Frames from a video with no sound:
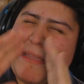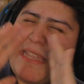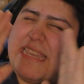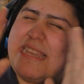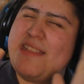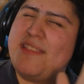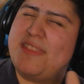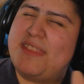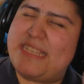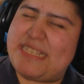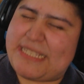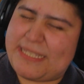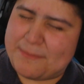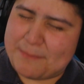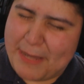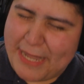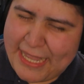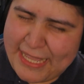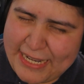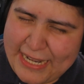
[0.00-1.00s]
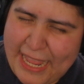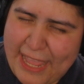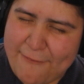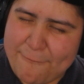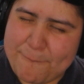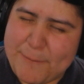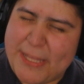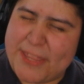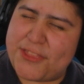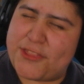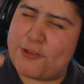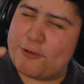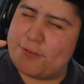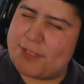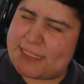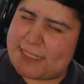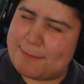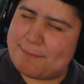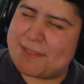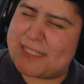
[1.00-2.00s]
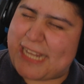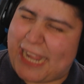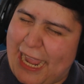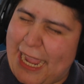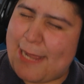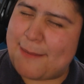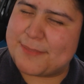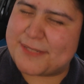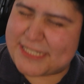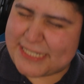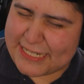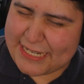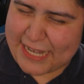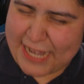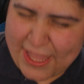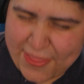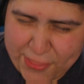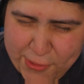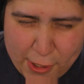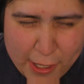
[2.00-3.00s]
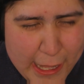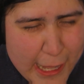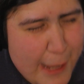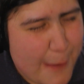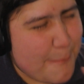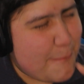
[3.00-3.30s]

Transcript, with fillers: Me and this man have been through some times together.